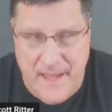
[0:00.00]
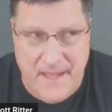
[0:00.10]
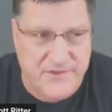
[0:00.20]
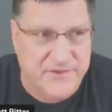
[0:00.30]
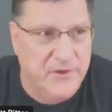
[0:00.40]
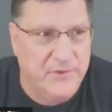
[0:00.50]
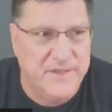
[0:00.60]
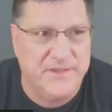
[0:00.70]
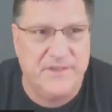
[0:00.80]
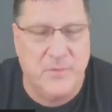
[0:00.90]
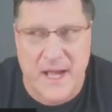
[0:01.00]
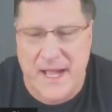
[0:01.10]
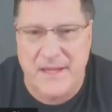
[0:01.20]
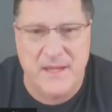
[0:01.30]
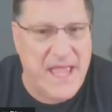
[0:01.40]
And so this is
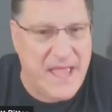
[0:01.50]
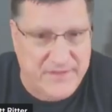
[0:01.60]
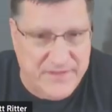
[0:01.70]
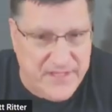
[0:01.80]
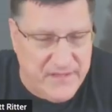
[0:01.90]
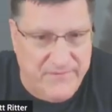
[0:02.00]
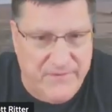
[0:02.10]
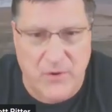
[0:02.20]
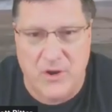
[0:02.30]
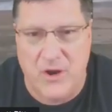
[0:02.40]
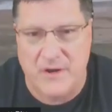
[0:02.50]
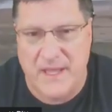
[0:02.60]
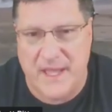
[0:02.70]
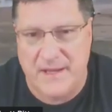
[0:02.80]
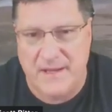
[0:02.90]
why you haven't seen the phone call
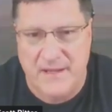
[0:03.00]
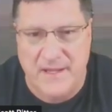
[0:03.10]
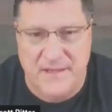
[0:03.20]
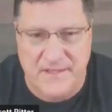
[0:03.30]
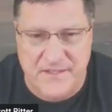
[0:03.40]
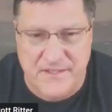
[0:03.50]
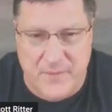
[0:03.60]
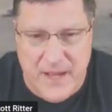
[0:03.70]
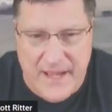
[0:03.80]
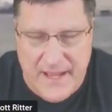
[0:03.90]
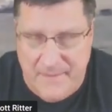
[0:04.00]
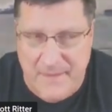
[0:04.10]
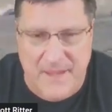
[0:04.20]
yet. This is why